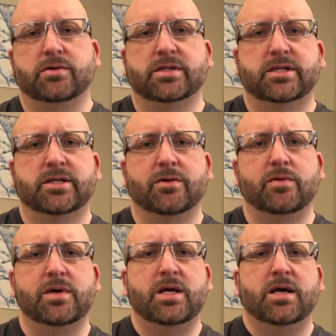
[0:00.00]
And so
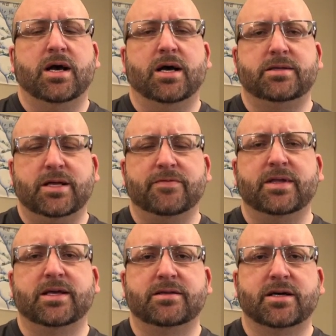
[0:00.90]
uh, definitely
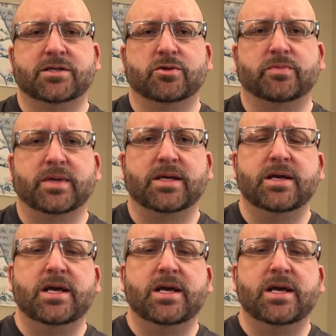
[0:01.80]
get in touch with me.